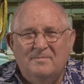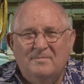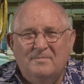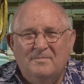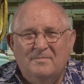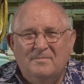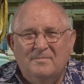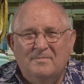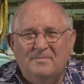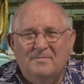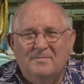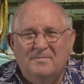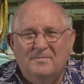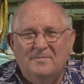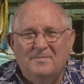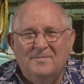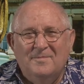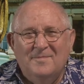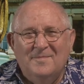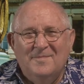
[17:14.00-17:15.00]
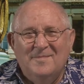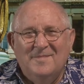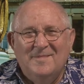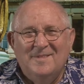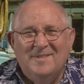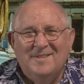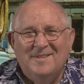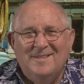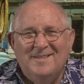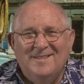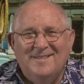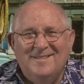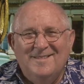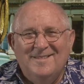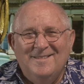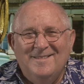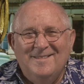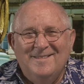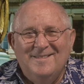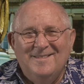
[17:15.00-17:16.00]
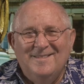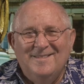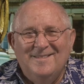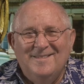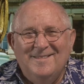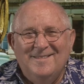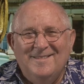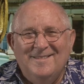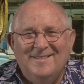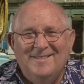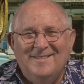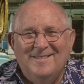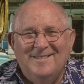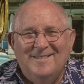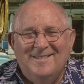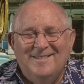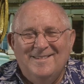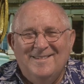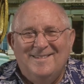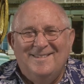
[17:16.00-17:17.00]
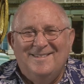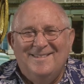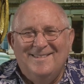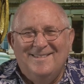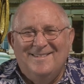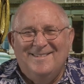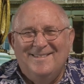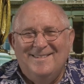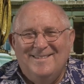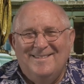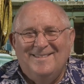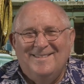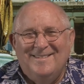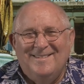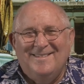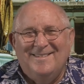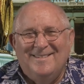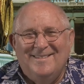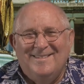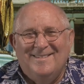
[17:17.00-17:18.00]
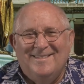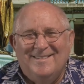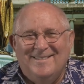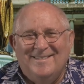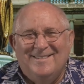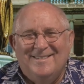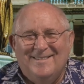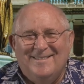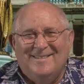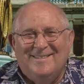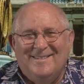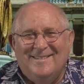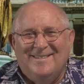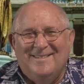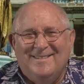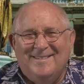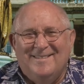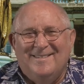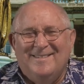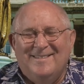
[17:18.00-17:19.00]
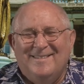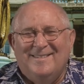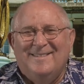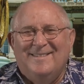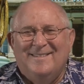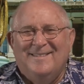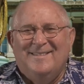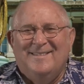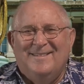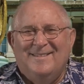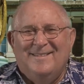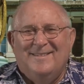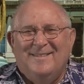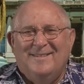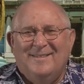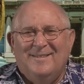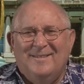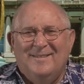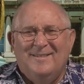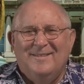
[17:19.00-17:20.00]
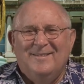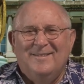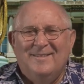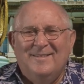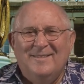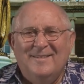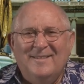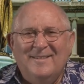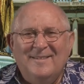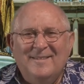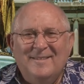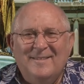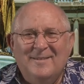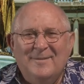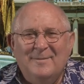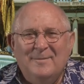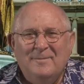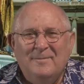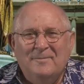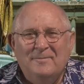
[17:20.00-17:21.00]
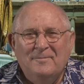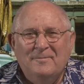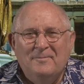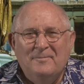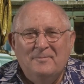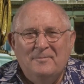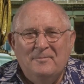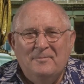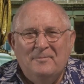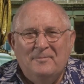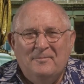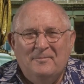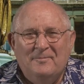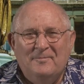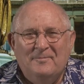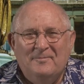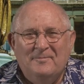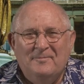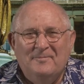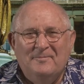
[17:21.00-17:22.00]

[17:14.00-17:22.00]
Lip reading: No words are spoken by the person on screen.